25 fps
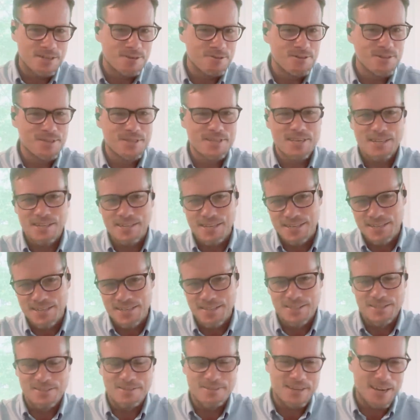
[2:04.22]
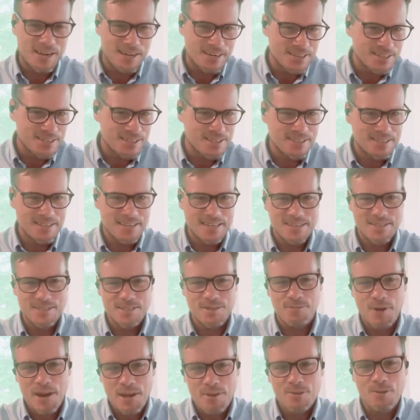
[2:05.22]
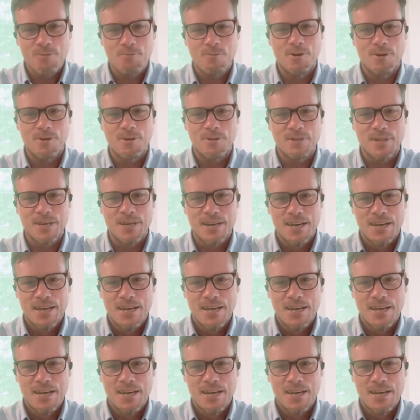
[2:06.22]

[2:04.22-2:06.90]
New Zealand, United States, around the world.